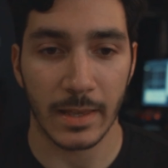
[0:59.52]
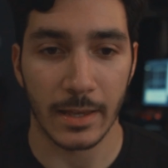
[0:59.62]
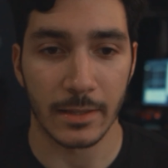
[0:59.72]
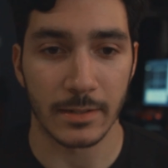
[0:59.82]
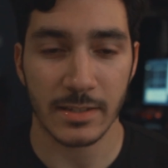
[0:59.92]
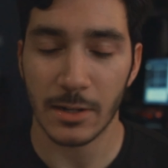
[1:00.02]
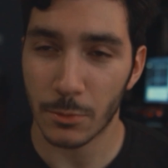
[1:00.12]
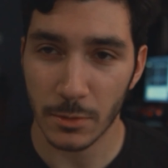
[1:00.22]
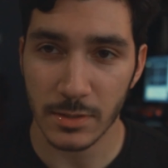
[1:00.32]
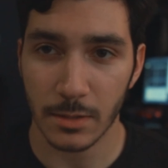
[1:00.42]
And that's kind of
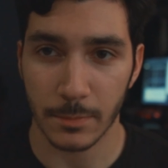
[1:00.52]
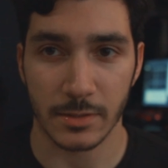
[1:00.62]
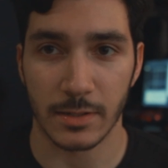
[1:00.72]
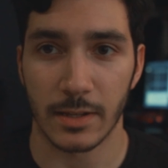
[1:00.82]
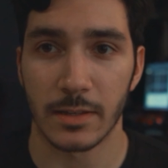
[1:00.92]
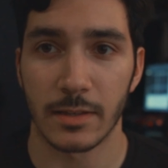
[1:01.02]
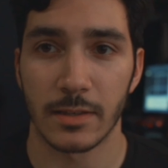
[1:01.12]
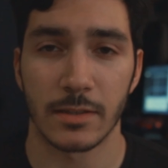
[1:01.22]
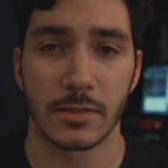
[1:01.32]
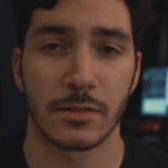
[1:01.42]
what I want to talk about today
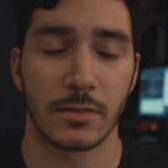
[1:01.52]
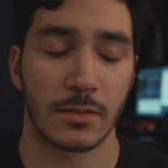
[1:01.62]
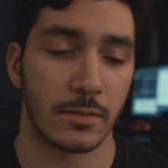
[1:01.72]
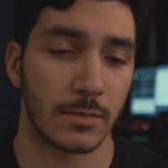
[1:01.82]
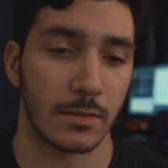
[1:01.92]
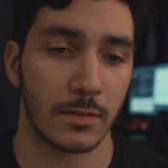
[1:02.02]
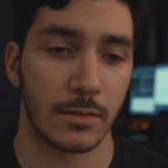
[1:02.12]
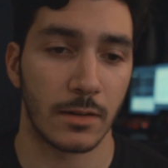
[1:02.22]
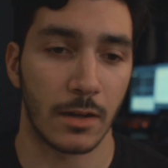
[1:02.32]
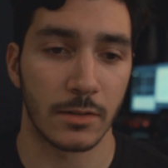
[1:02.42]
is
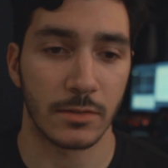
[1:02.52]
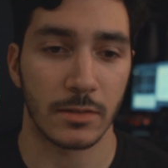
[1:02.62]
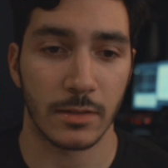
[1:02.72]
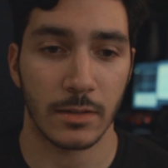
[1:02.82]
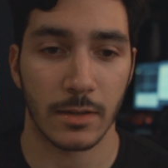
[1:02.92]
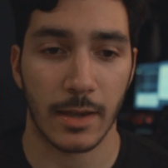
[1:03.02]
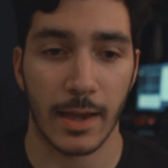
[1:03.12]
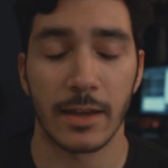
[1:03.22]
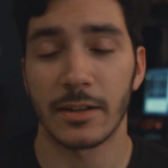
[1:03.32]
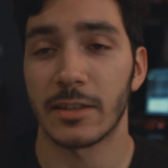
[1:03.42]
honestly
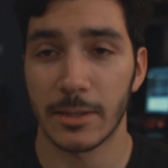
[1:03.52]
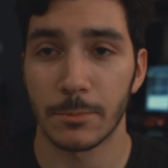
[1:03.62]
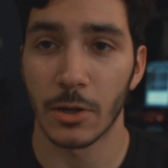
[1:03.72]
how to keep